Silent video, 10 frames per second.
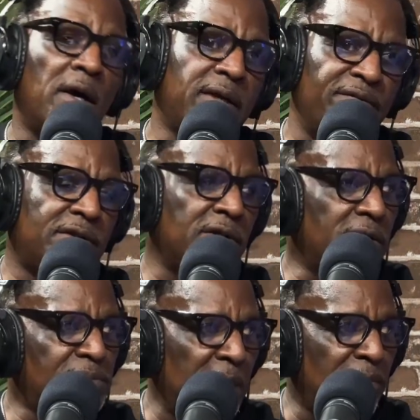Give it to
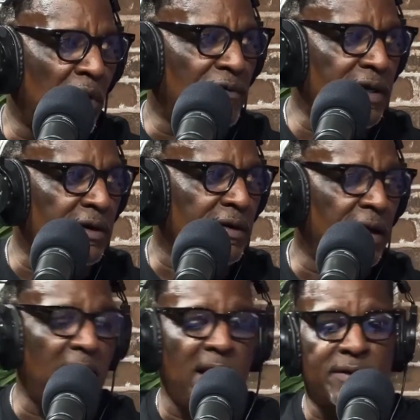these people over here.
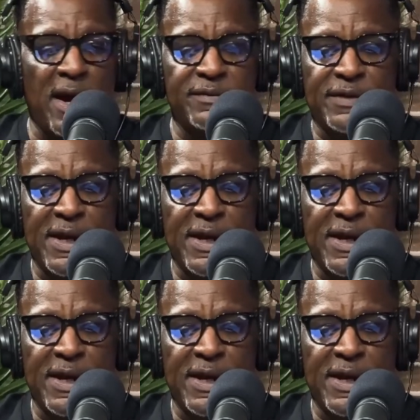And